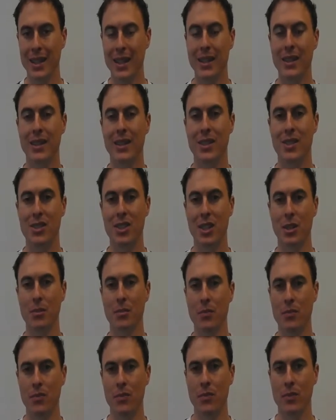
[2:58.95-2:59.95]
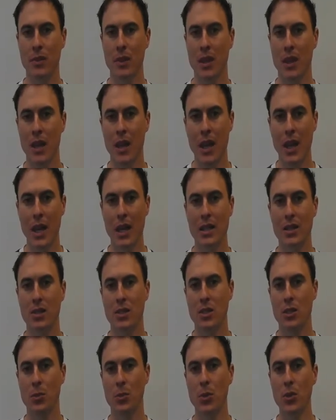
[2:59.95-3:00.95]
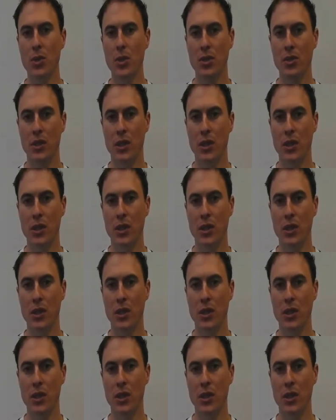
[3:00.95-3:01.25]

in the gym and on the sports